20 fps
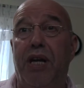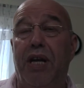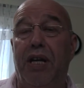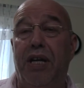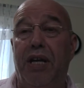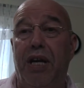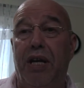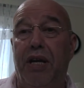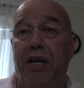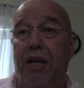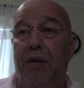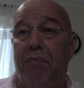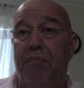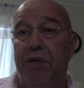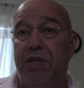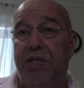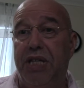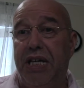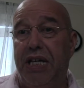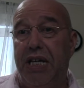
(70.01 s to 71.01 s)
and, and, and
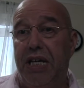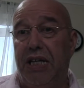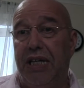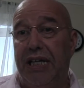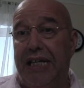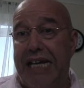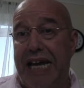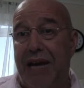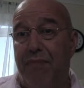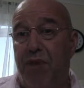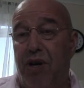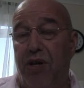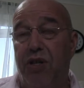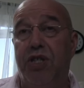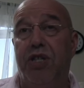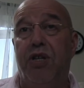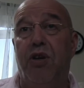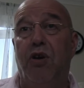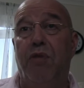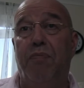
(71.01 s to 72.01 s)
particularly
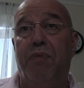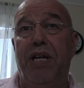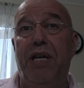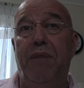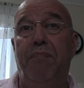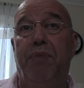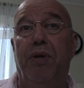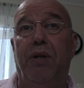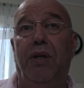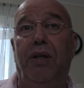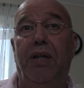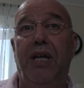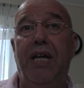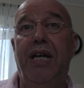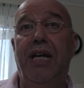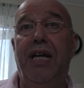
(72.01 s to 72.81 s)
amongst young people.